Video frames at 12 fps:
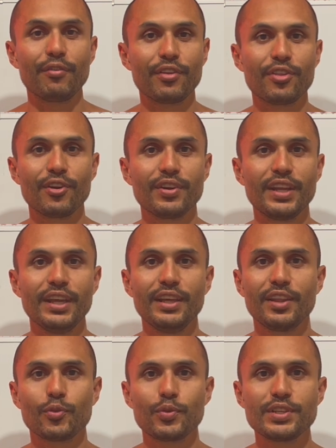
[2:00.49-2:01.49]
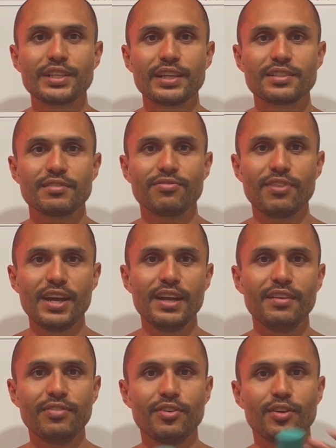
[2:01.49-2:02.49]
third day, three sets of
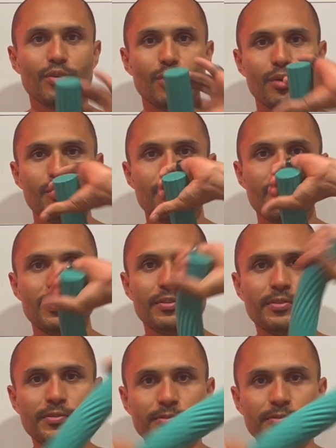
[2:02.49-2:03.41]
five. One more.